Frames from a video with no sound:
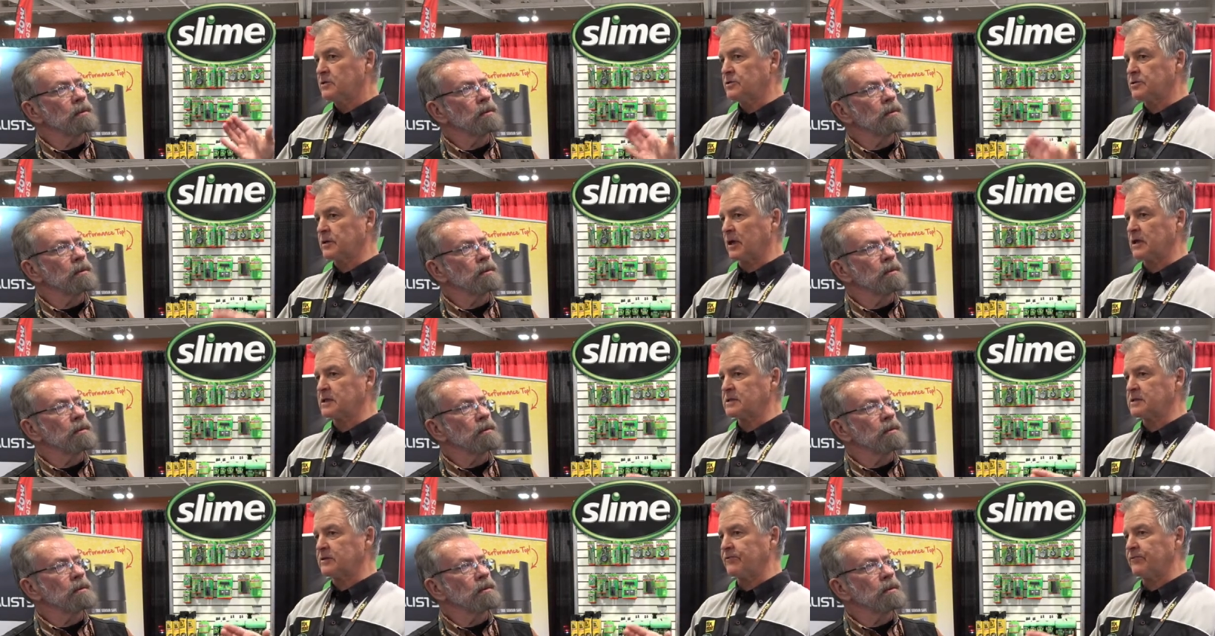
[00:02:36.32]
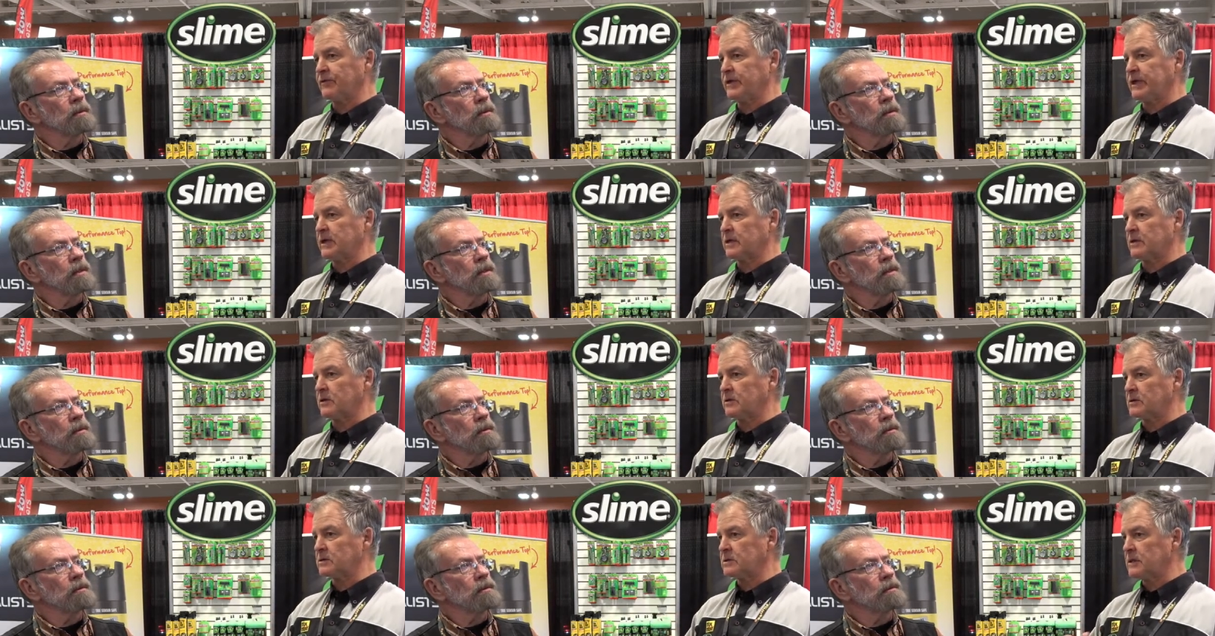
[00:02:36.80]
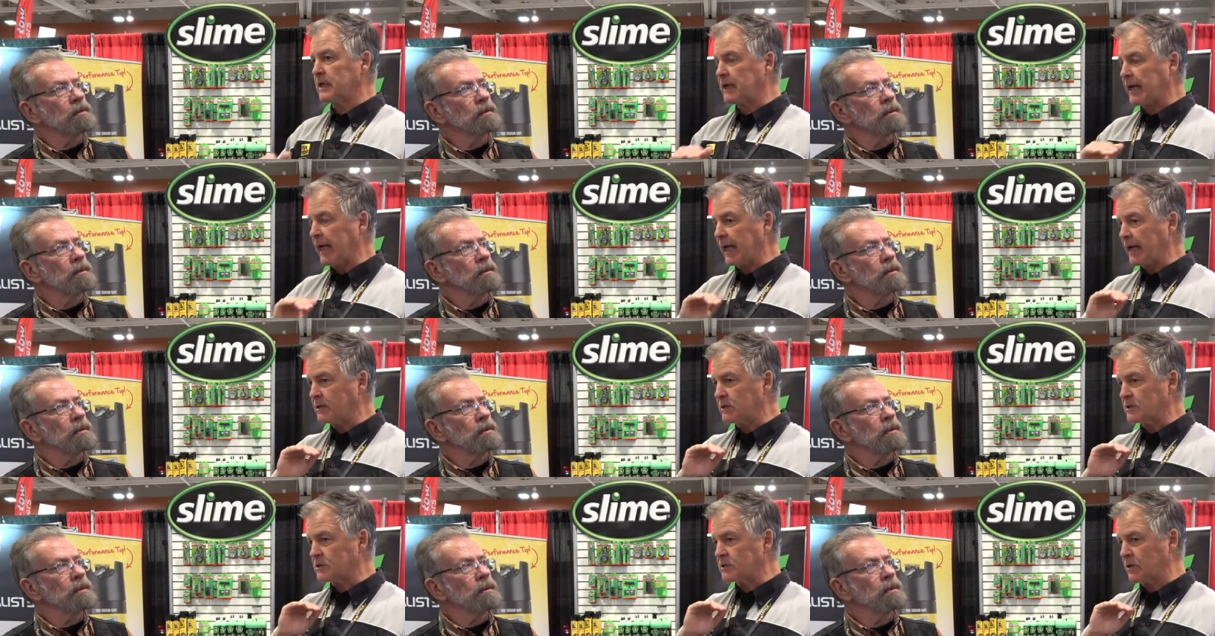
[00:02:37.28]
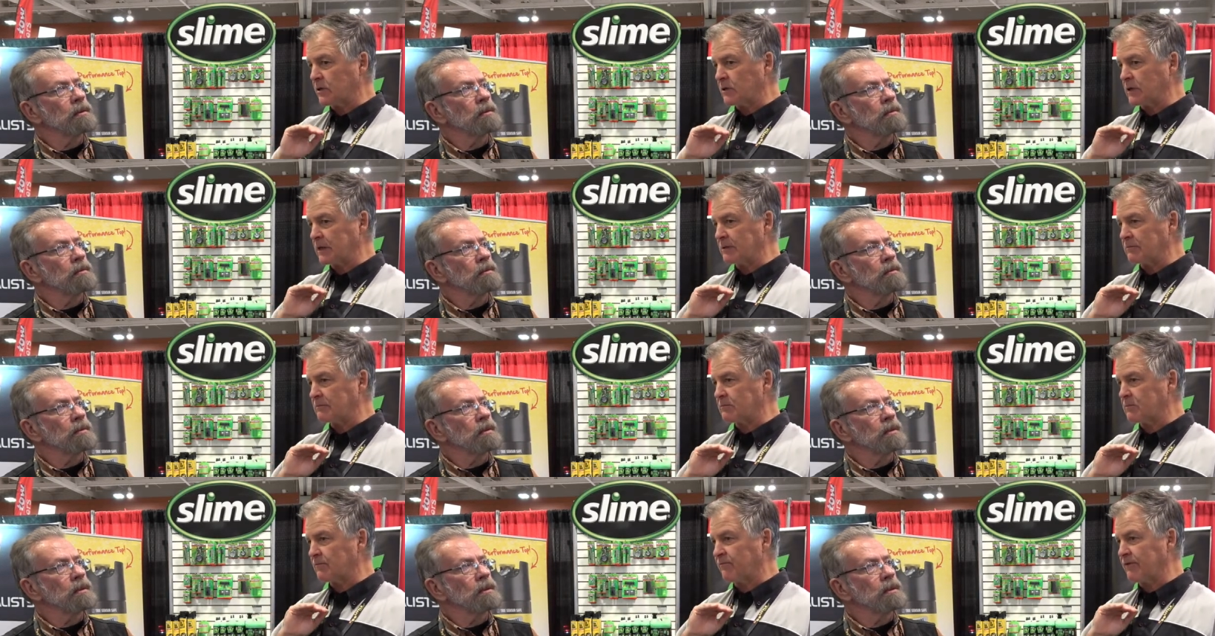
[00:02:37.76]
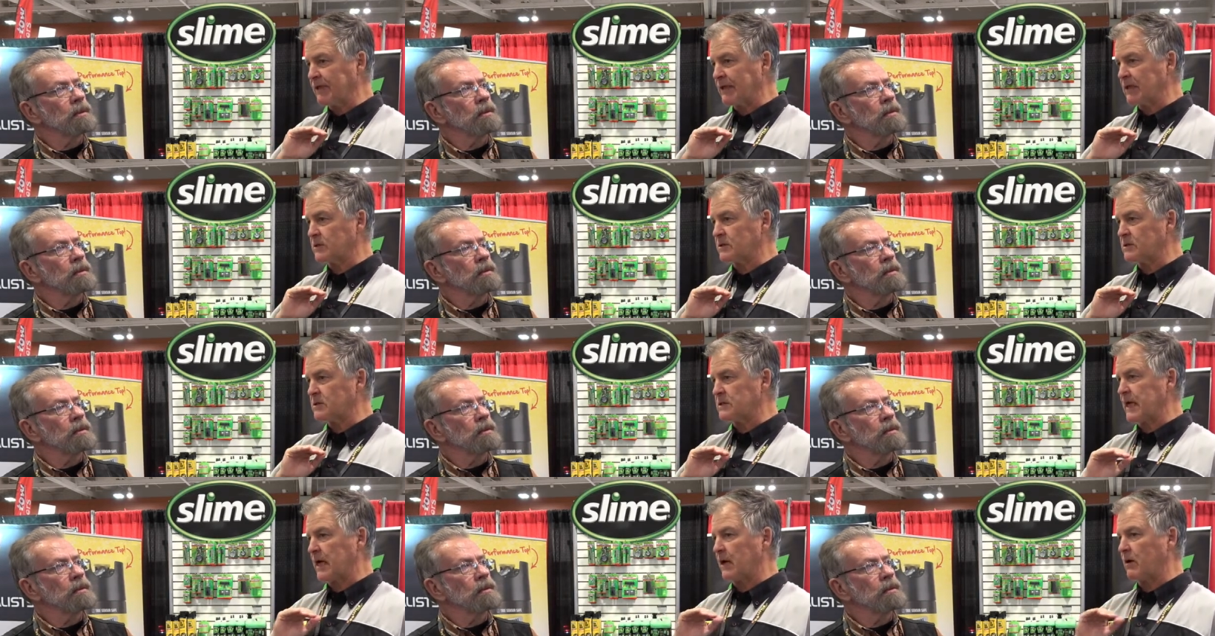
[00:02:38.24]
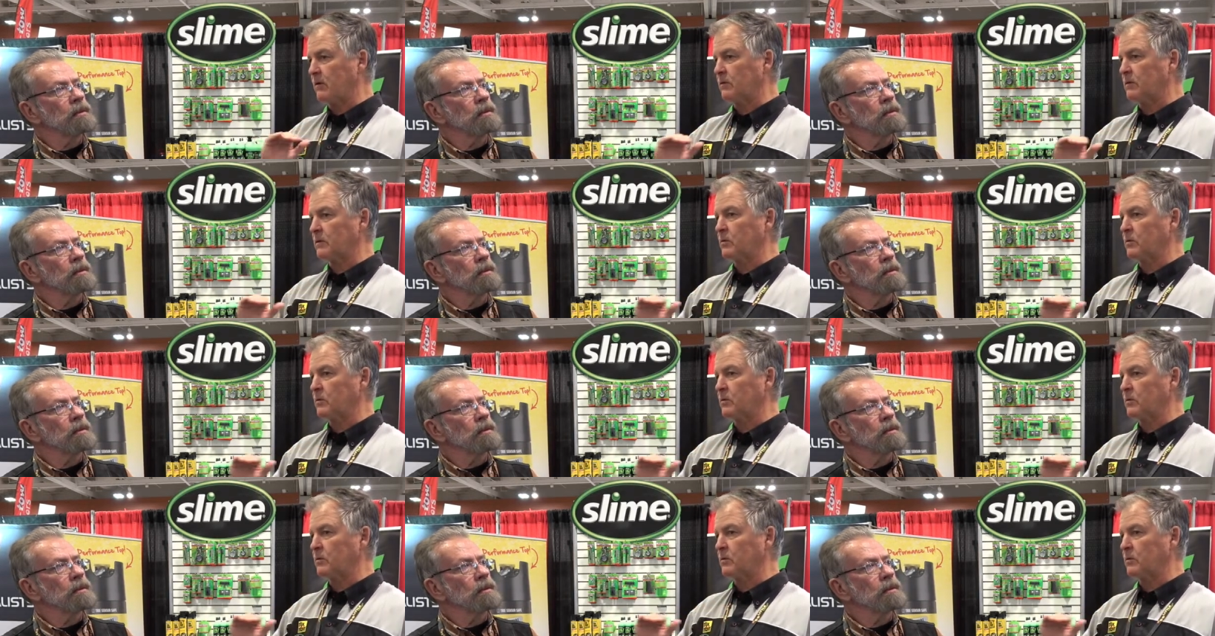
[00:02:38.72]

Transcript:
Speaker 1: trunks of vehicles. So the vehicles now